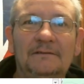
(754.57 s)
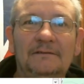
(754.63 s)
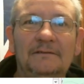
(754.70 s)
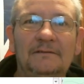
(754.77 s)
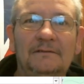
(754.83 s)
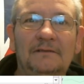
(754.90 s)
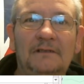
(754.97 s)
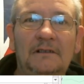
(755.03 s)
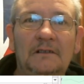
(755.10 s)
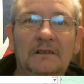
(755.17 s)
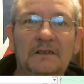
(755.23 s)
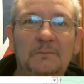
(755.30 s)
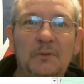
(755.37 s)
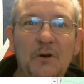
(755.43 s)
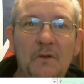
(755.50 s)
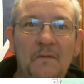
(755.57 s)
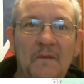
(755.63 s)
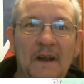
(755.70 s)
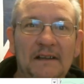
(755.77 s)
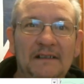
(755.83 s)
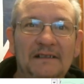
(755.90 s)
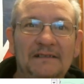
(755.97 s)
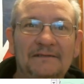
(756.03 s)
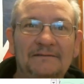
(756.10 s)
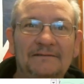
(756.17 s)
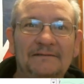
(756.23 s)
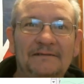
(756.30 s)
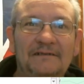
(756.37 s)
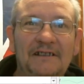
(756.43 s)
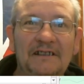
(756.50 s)
Oh, it's perfect.
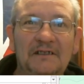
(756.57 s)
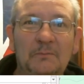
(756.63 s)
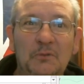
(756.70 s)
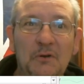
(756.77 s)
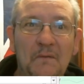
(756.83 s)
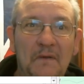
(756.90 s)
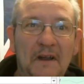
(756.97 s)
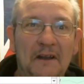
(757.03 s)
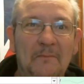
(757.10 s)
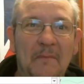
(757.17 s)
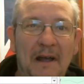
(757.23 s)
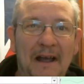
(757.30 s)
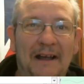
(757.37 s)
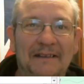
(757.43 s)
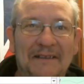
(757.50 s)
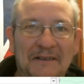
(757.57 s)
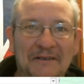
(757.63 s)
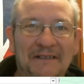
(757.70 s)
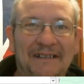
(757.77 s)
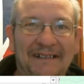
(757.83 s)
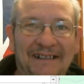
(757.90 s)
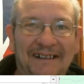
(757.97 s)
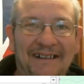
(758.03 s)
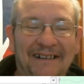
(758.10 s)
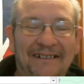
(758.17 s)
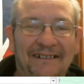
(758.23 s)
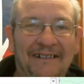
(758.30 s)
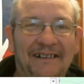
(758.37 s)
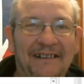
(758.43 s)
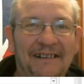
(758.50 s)
It's a perfect match.
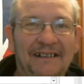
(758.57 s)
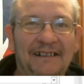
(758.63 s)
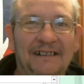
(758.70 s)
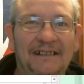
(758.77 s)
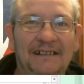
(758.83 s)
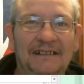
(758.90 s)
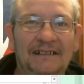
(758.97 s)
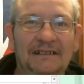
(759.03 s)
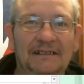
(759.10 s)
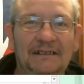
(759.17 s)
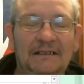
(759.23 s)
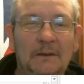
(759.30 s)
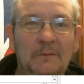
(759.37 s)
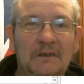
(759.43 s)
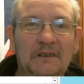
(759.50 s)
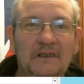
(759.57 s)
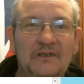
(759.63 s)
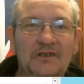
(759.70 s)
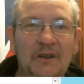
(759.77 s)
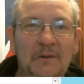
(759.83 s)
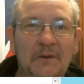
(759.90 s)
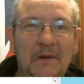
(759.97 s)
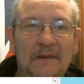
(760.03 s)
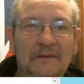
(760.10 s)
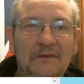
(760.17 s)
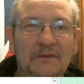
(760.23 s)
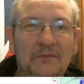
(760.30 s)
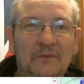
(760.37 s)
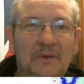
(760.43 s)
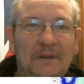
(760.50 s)
I was going to show you how
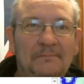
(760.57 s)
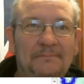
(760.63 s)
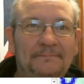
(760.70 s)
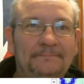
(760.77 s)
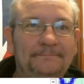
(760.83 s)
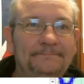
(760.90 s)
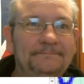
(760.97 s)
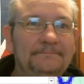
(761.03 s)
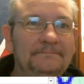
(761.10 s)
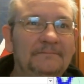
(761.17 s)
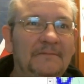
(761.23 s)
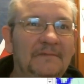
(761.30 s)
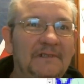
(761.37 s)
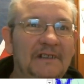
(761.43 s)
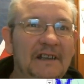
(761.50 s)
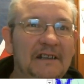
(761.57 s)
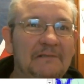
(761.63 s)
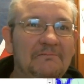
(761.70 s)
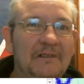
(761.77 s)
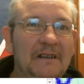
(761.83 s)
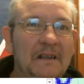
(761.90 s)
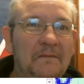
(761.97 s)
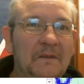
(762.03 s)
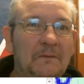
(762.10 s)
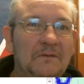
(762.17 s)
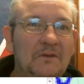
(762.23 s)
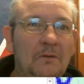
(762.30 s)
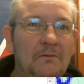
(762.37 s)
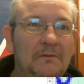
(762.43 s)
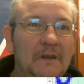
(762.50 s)
to get it right if it was
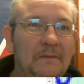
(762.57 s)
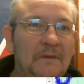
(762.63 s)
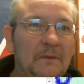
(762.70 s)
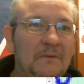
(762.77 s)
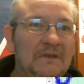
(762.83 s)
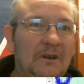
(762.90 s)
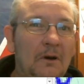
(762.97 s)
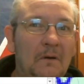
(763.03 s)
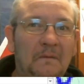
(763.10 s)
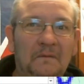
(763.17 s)
off.